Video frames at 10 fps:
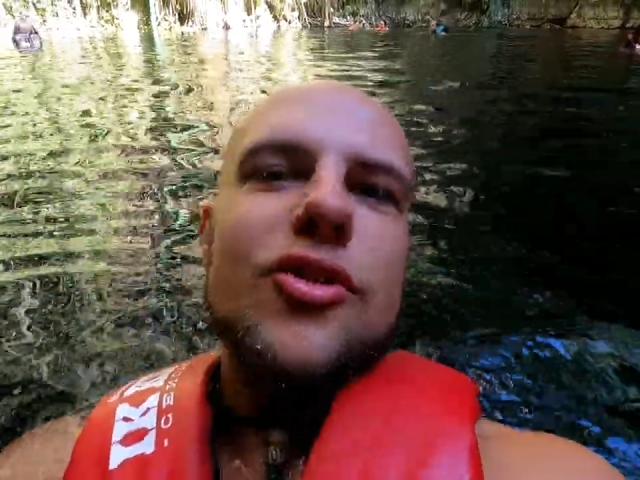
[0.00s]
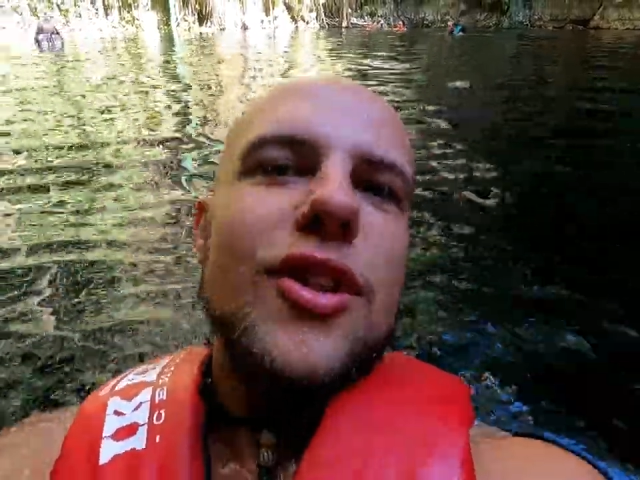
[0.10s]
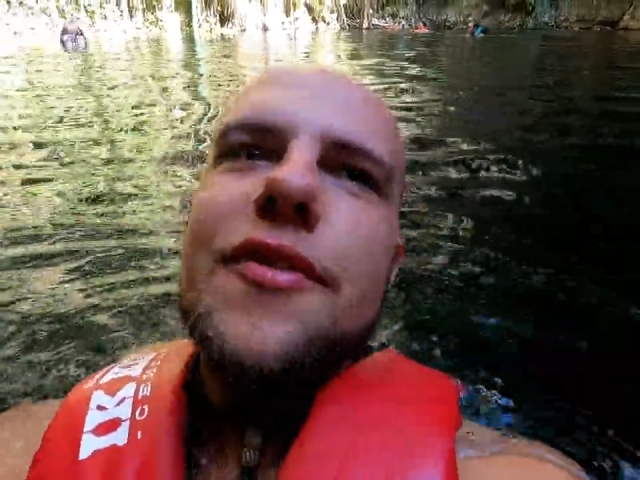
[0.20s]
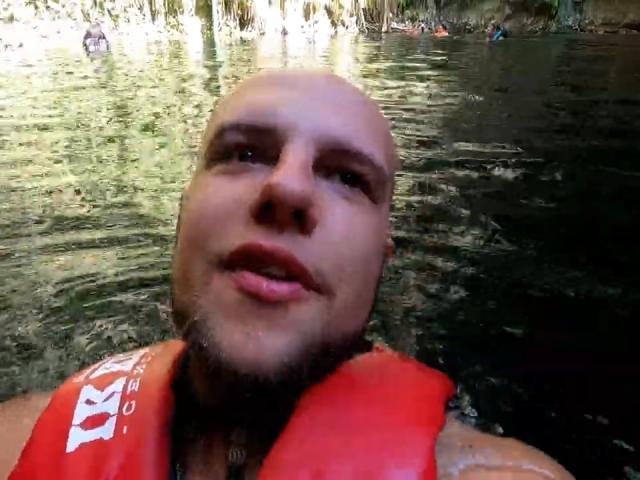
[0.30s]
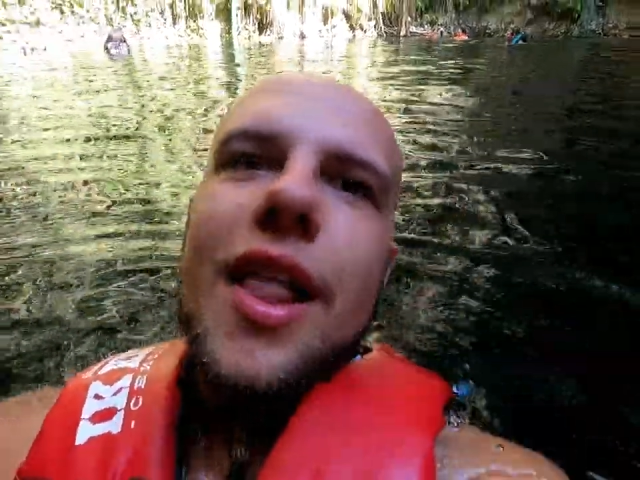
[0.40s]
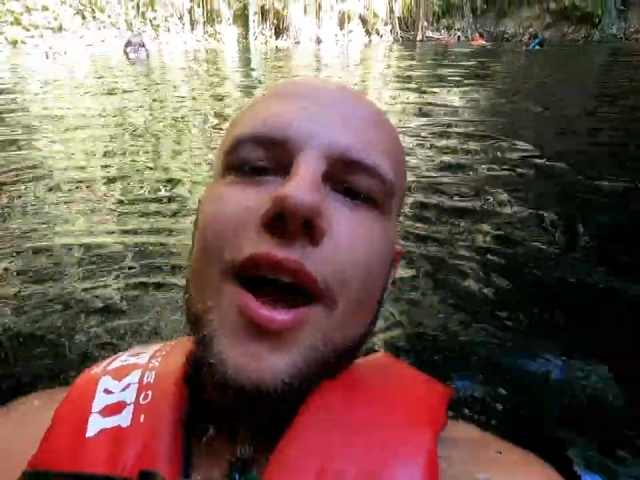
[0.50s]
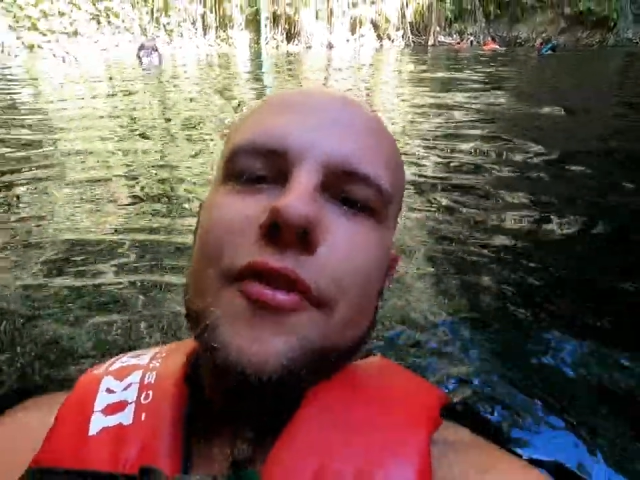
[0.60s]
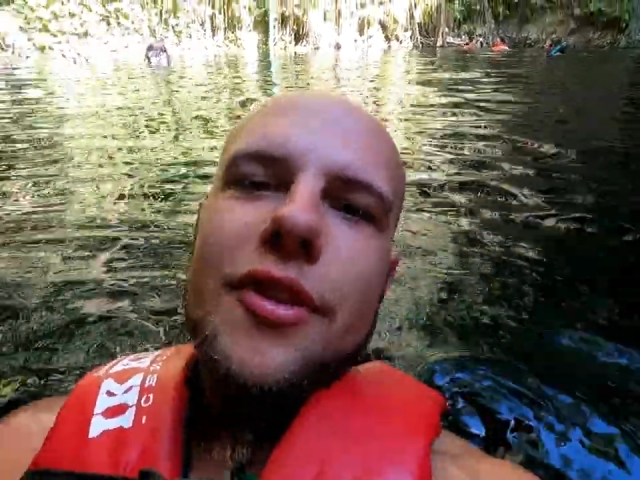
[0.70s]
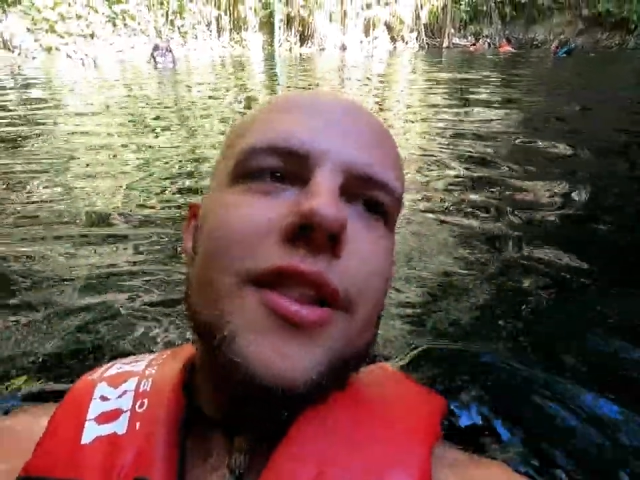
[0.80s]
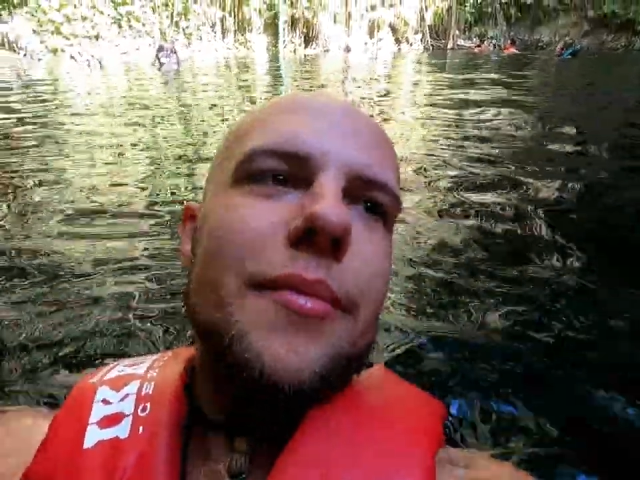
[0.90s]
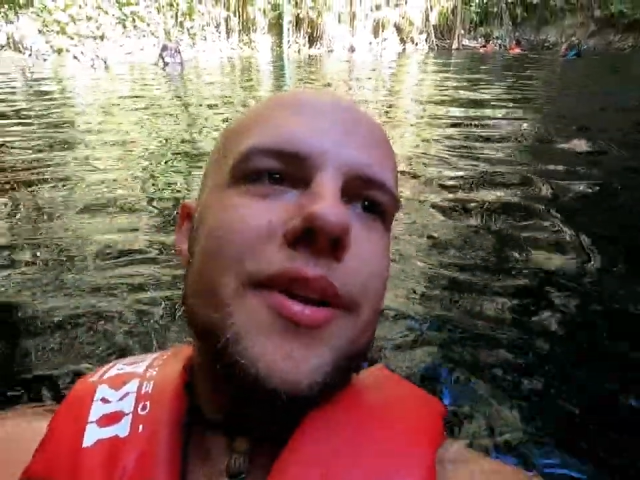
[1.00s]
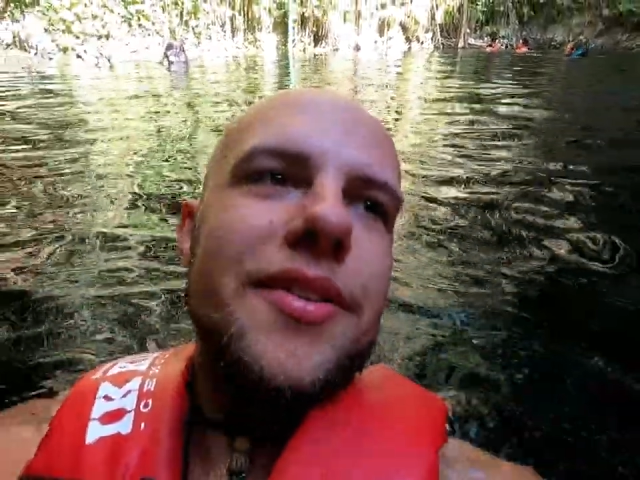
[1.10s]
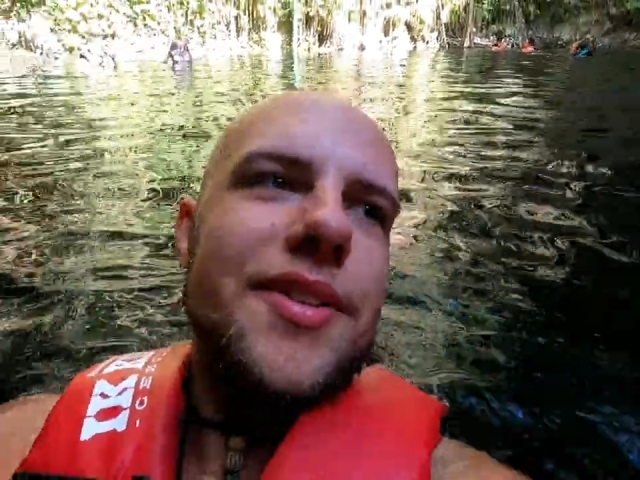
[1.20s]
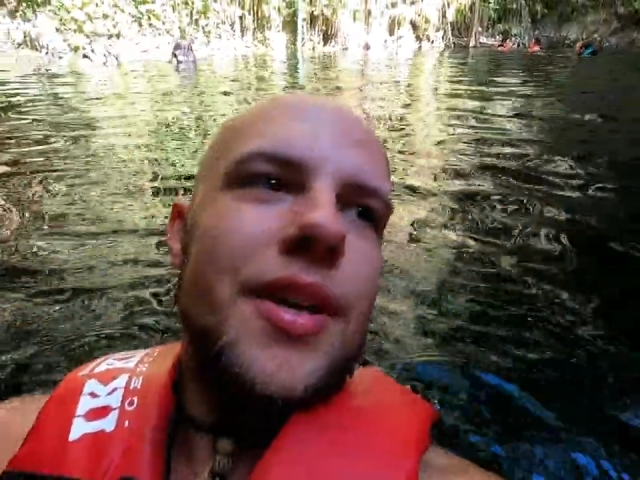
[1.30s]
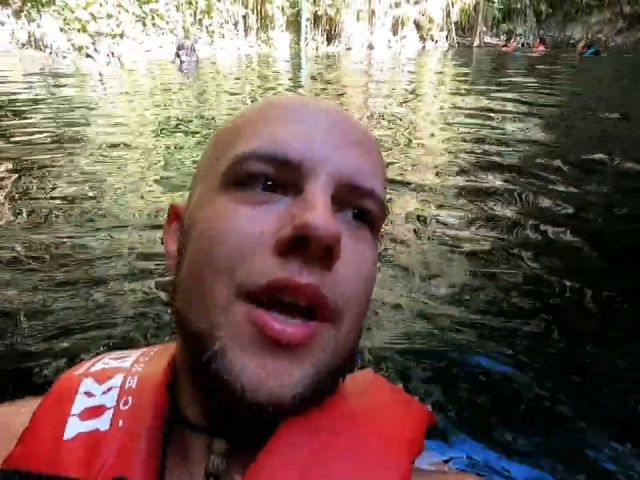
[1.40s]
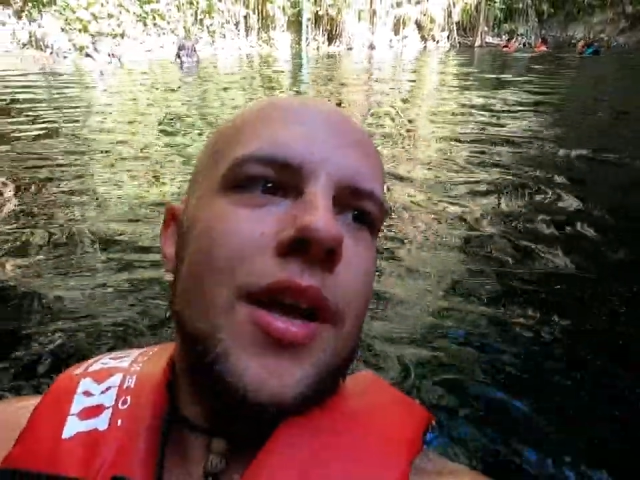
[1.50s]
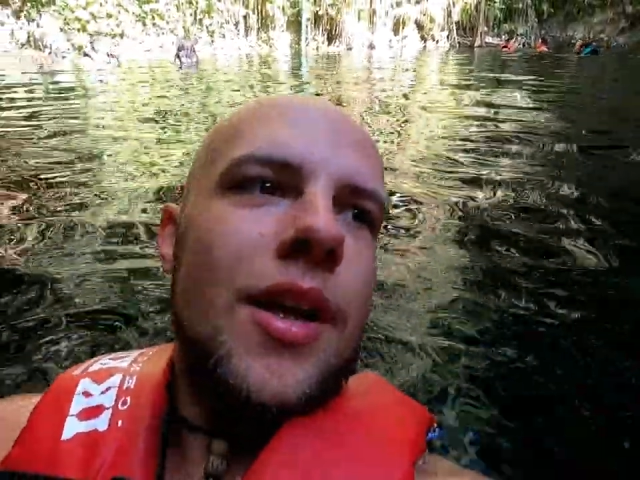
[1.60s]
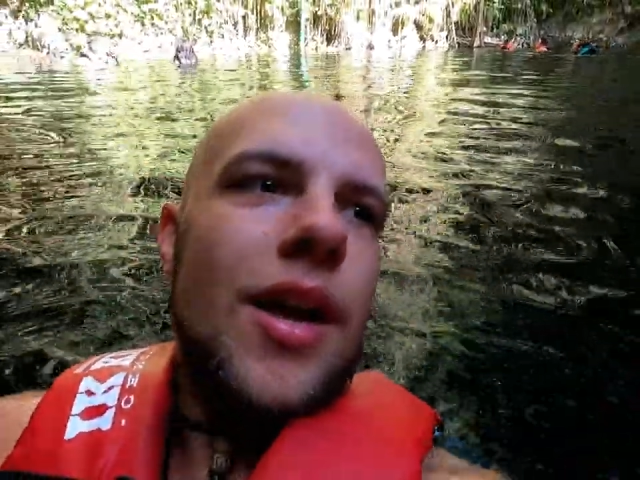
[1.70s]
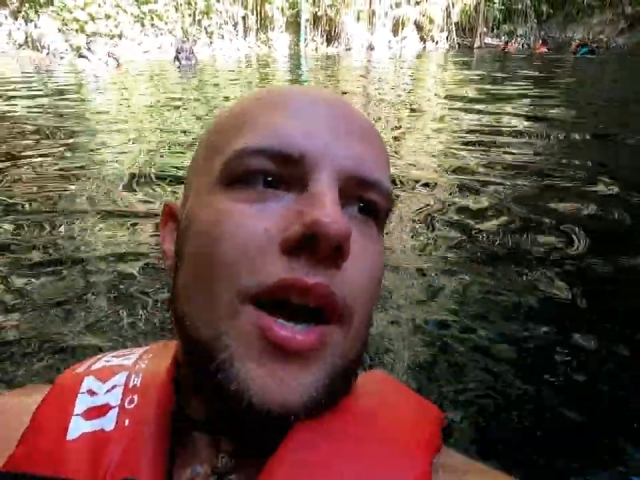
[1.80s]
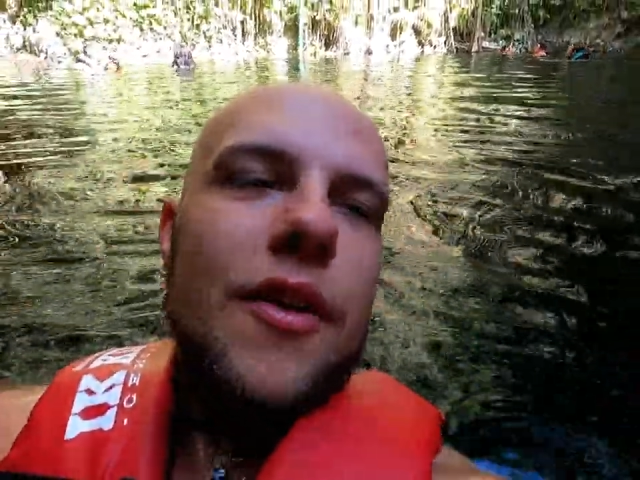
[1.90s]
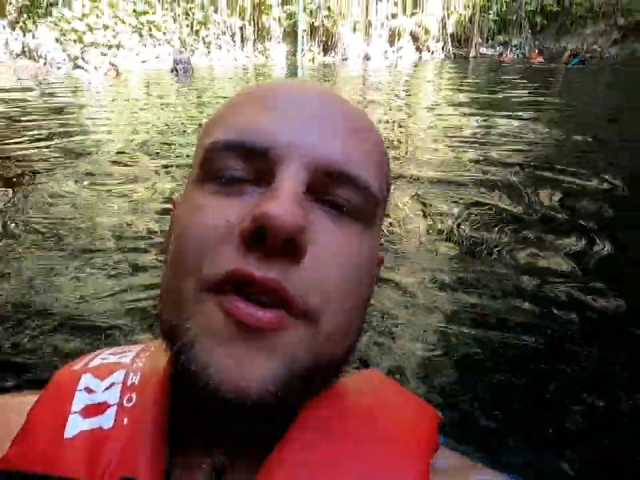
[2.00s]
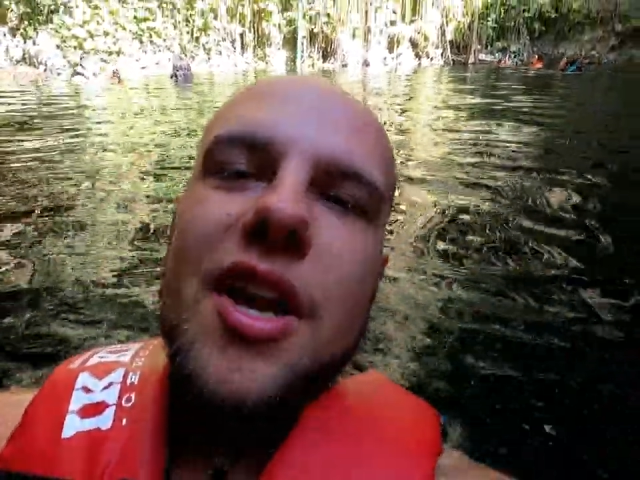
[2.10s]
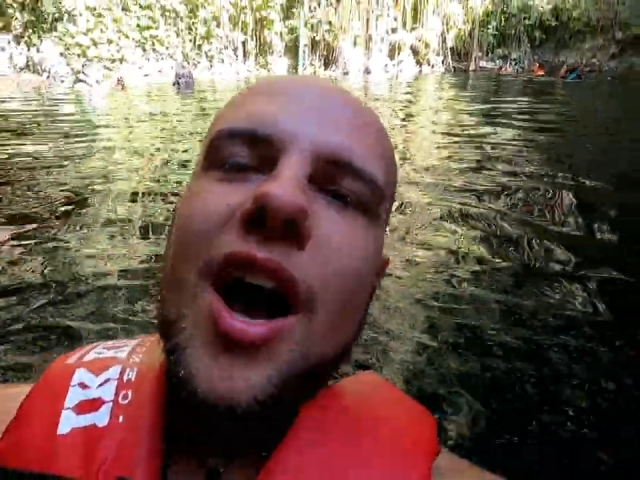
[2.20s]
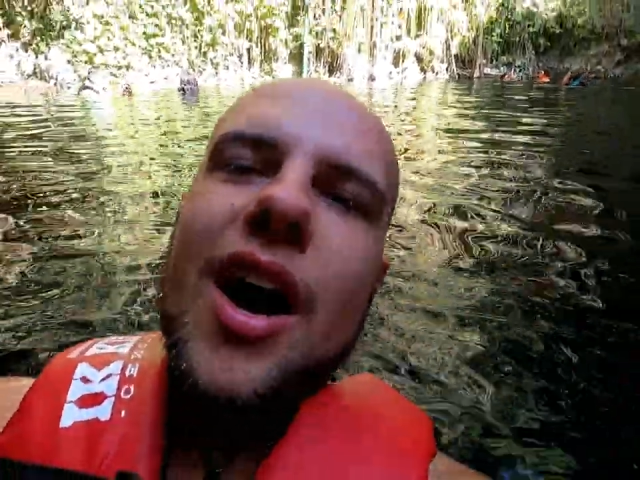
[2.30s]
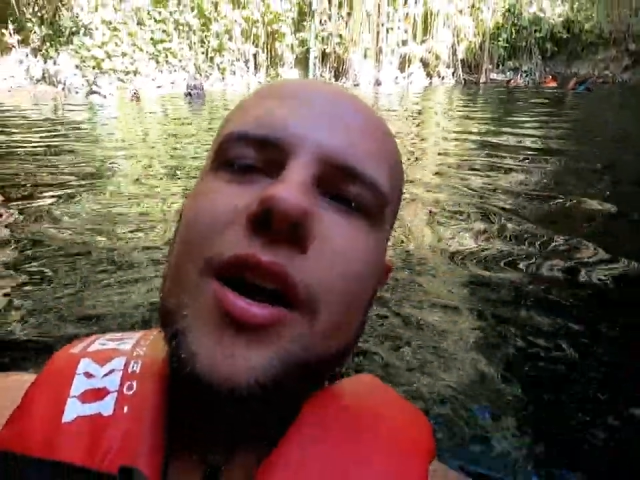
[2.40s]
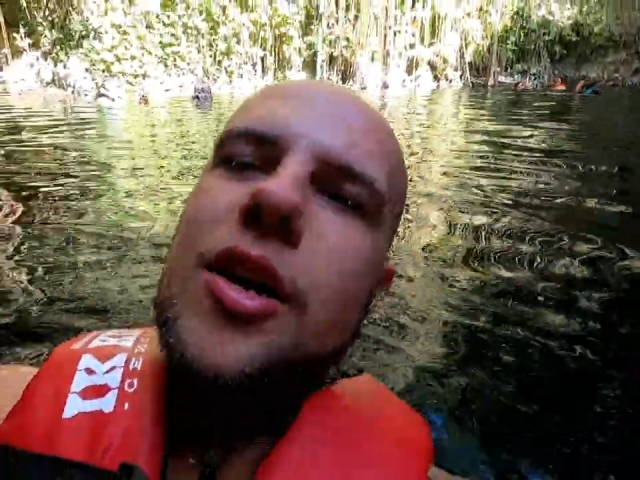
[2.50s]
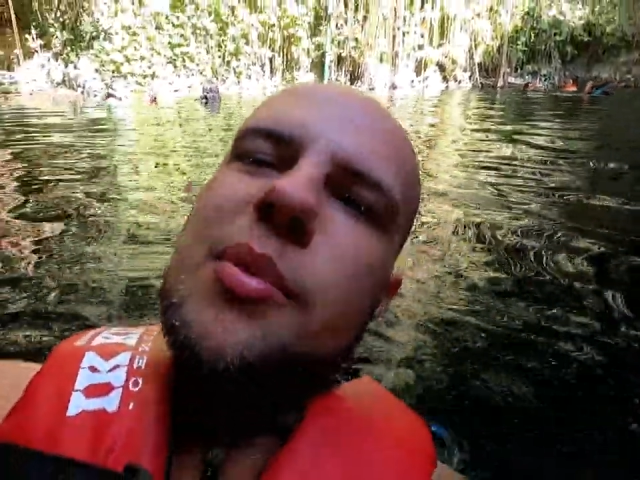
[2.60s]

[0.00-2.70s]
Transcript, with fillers: So live your life to the limits. And if you die,